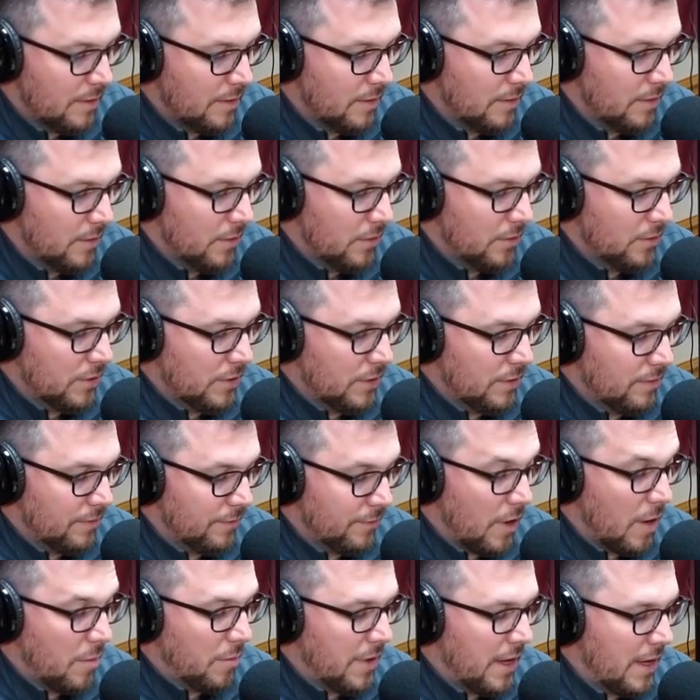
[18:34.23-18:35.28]
losing
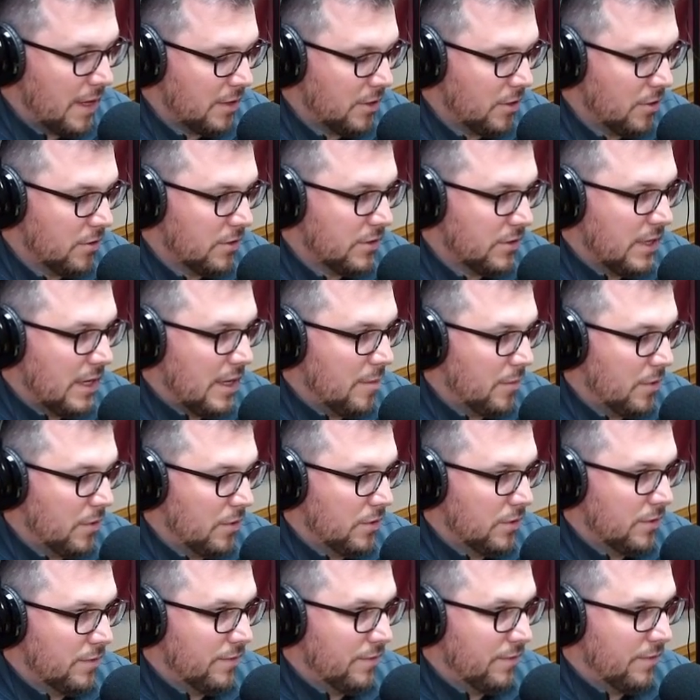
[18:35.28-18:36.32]

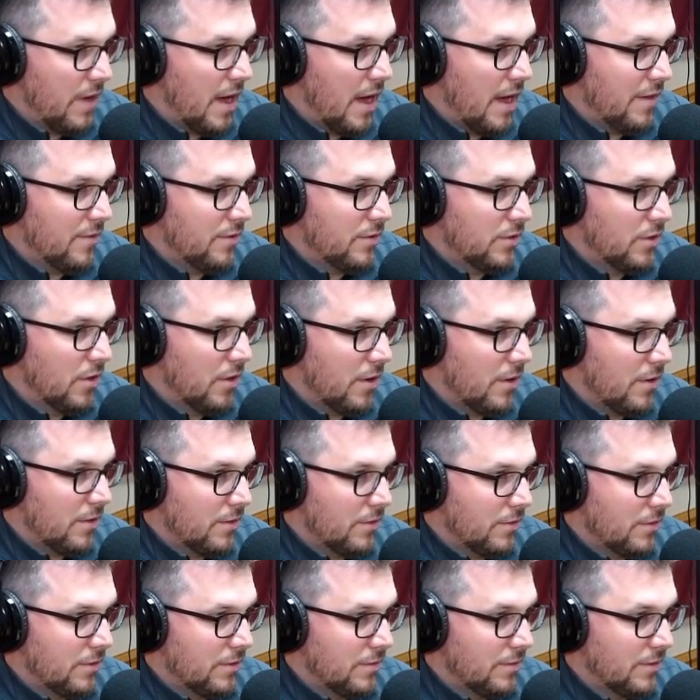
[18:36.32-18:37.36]
5
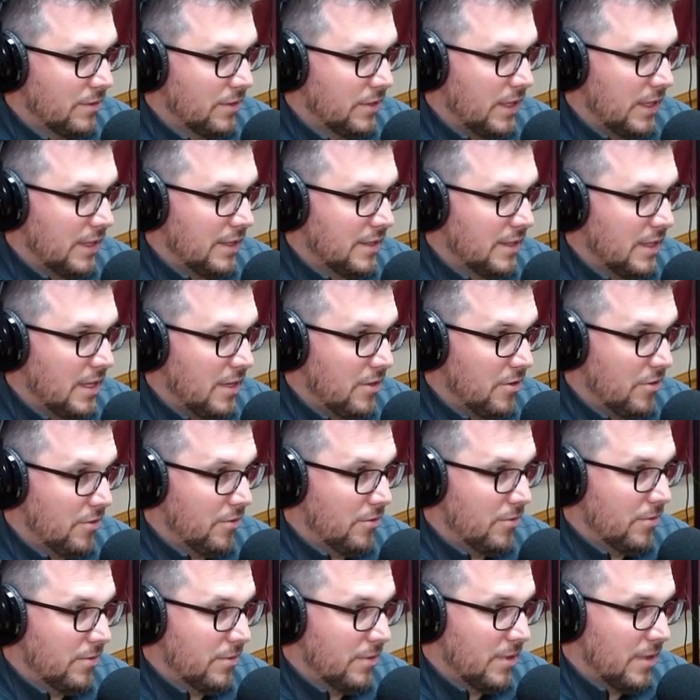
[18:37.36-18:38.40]
starters, 6
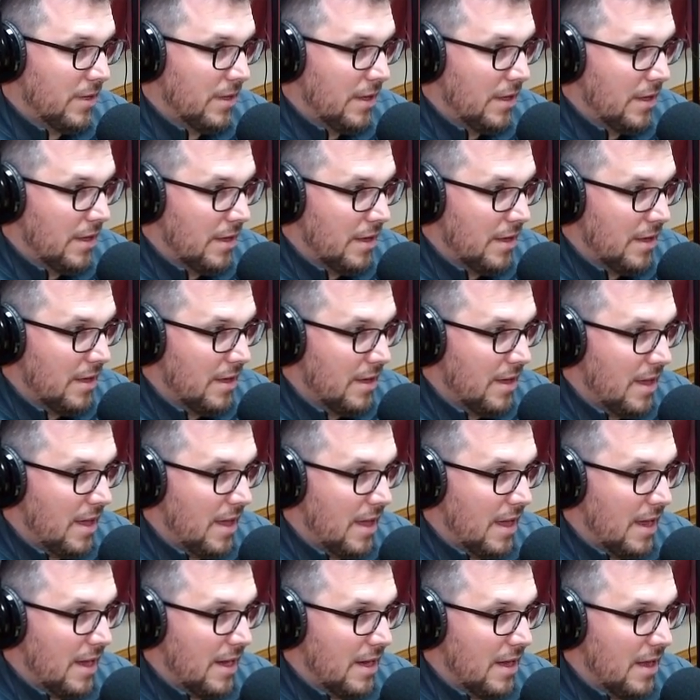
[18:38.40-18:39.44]
seniors,
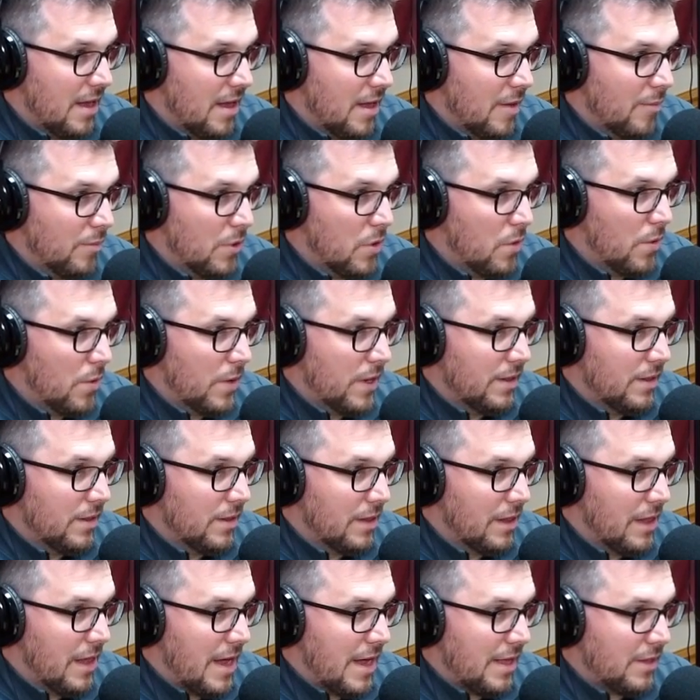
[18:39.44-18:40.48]
and going into the
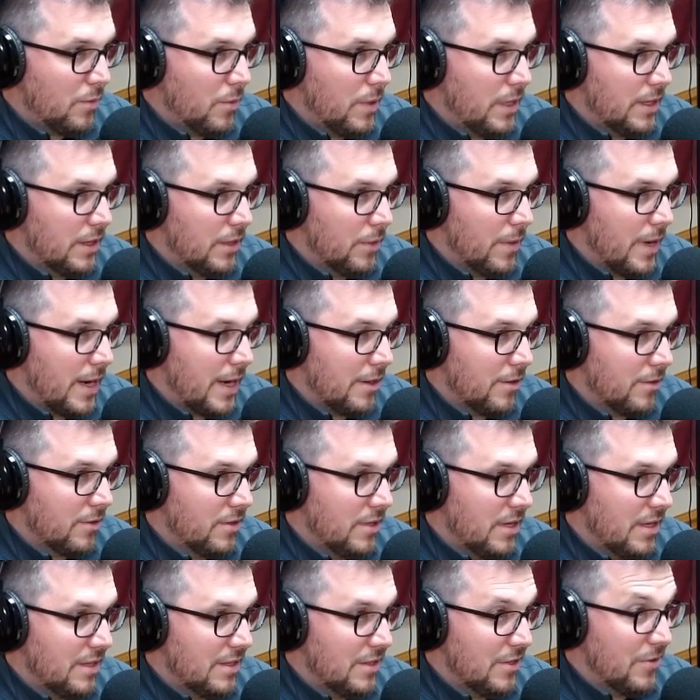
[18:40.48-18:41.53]
last week of the regular
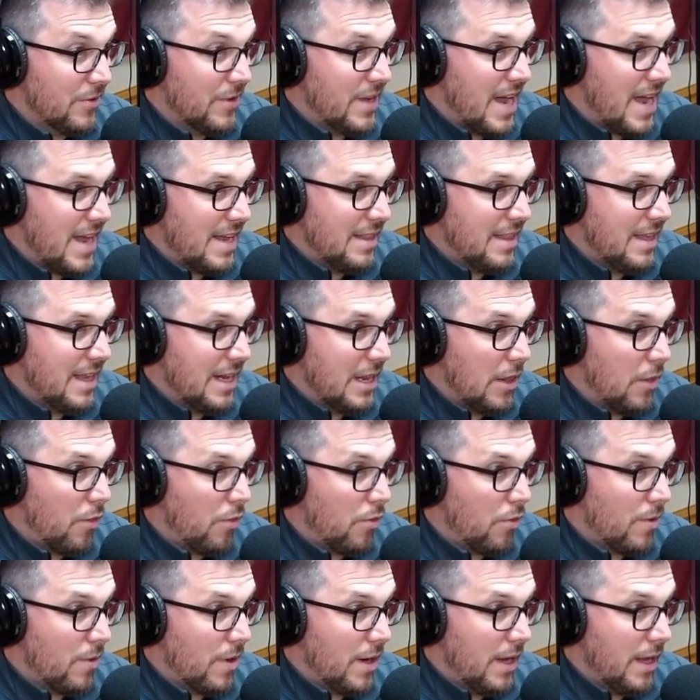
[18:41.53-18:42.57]
season, they're
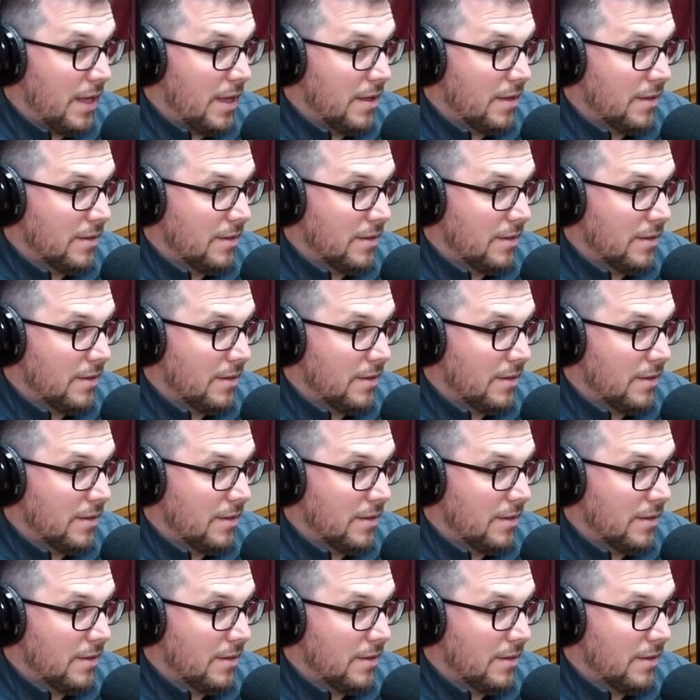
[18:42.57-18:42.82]
19-3.